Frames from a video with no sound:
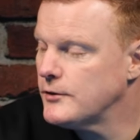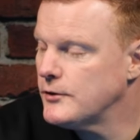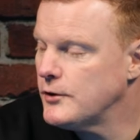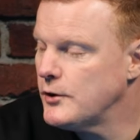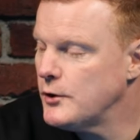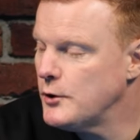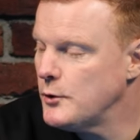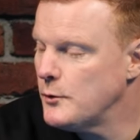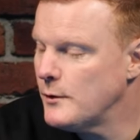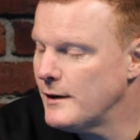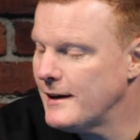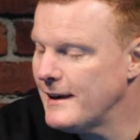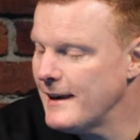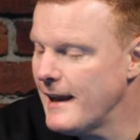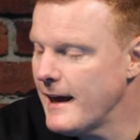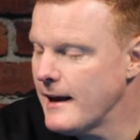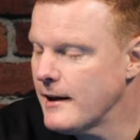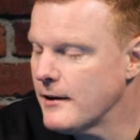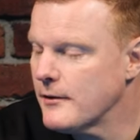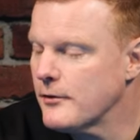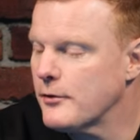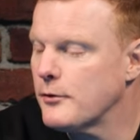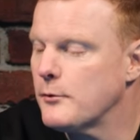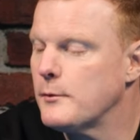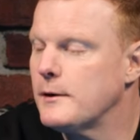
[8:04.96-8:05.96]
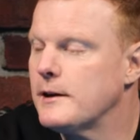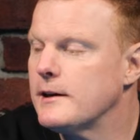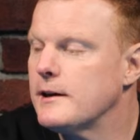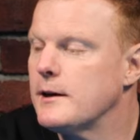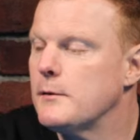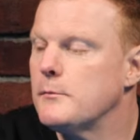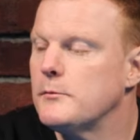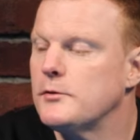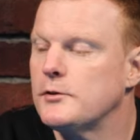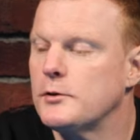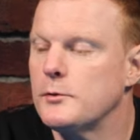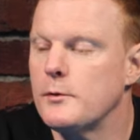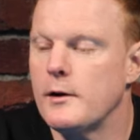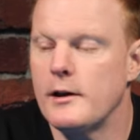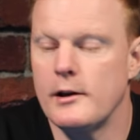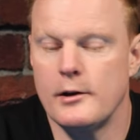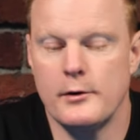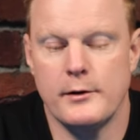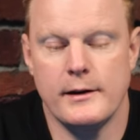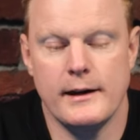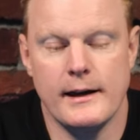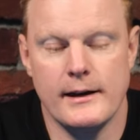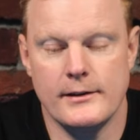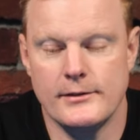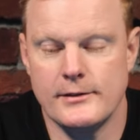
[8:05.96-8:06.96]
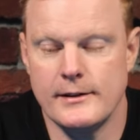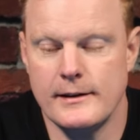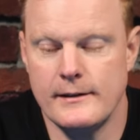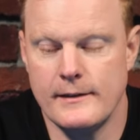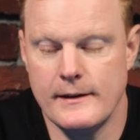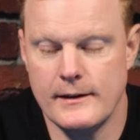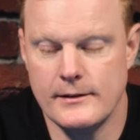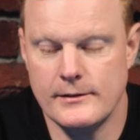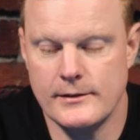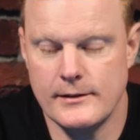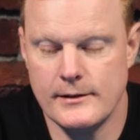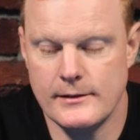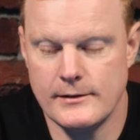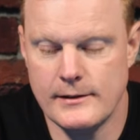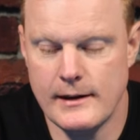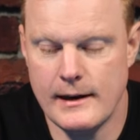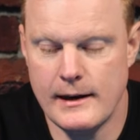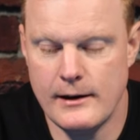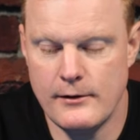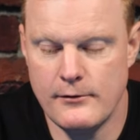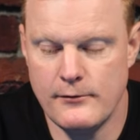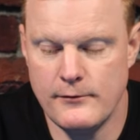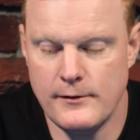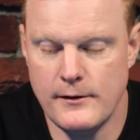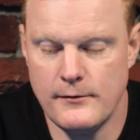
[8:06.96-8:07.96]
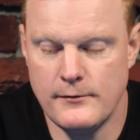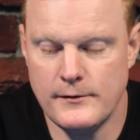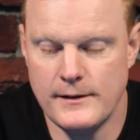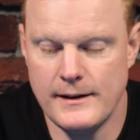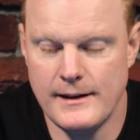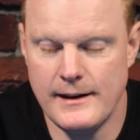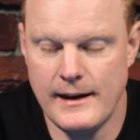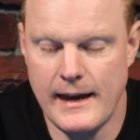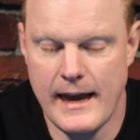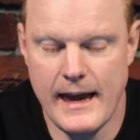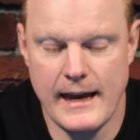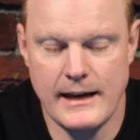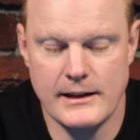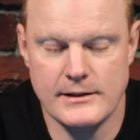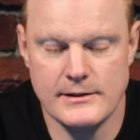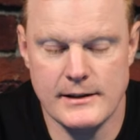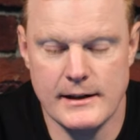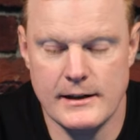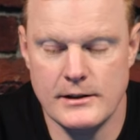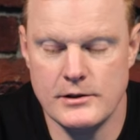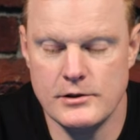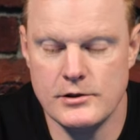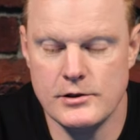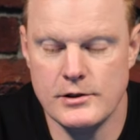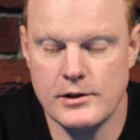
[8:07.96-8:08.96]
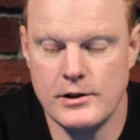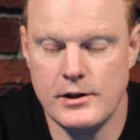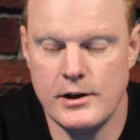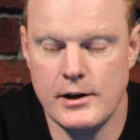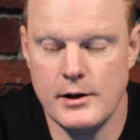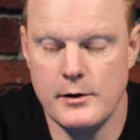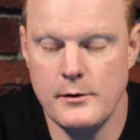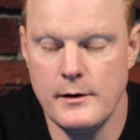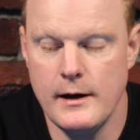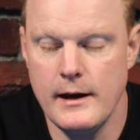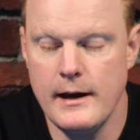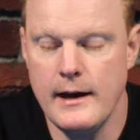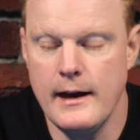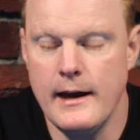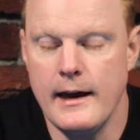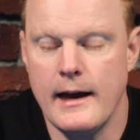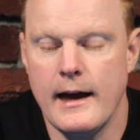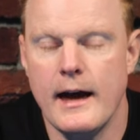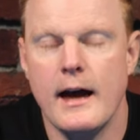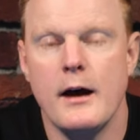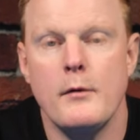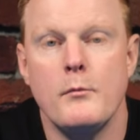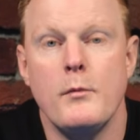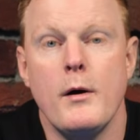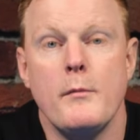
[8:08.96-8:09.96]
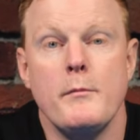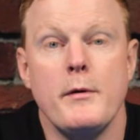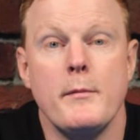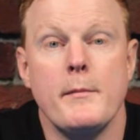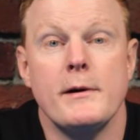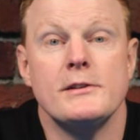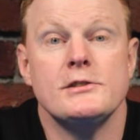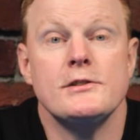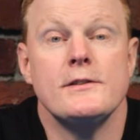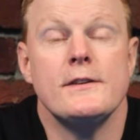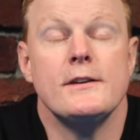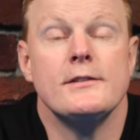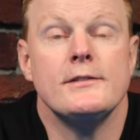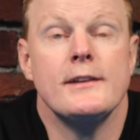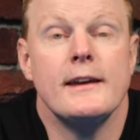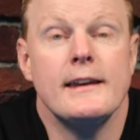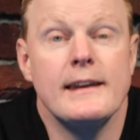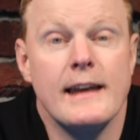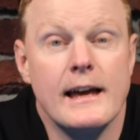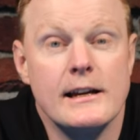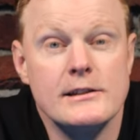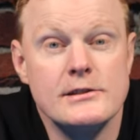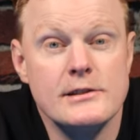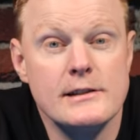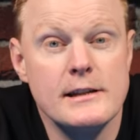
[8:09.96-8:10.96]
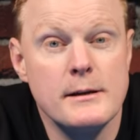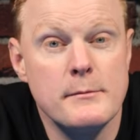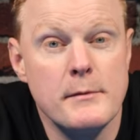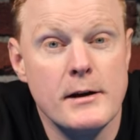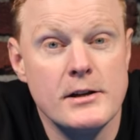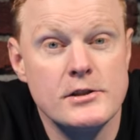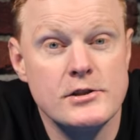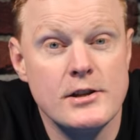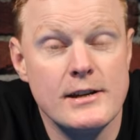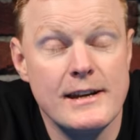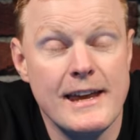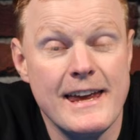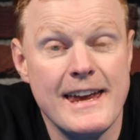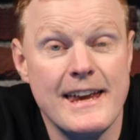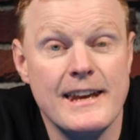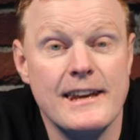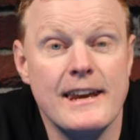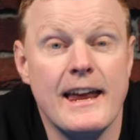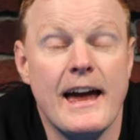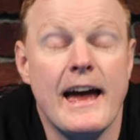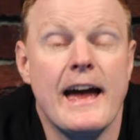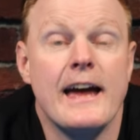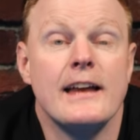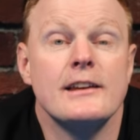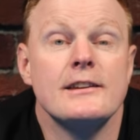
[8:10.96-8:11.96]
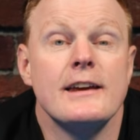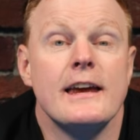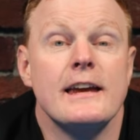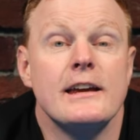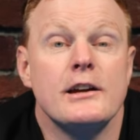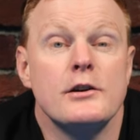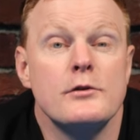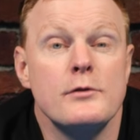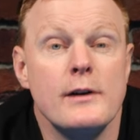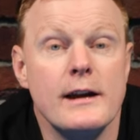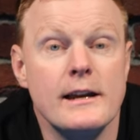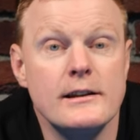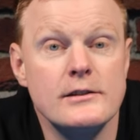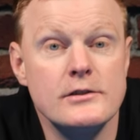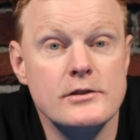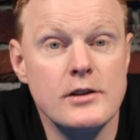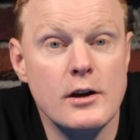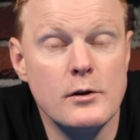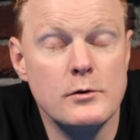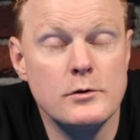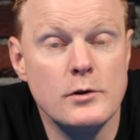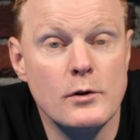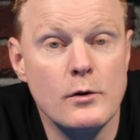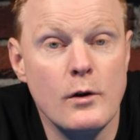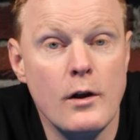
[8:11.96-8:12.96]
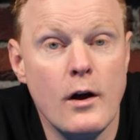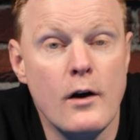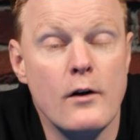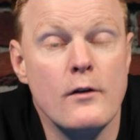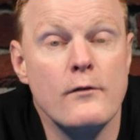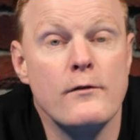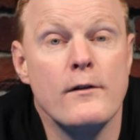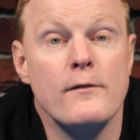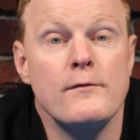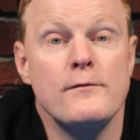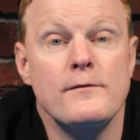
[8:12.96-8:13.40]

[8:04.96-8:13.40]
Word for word: to length, when it comes to our Lucasi, this is a 58 inch cue uh, when we measured this in, actually measured in at a grand total of